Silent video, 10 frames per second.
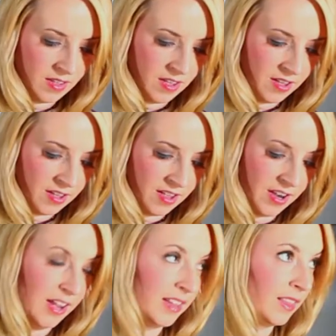
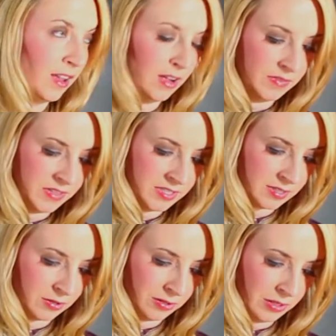And I love
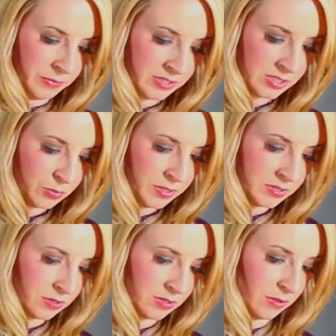these little lemon
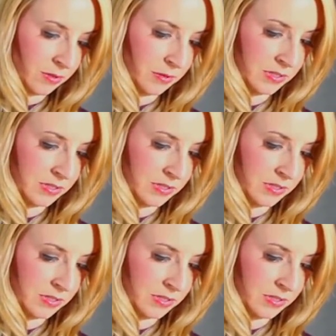squeezers, although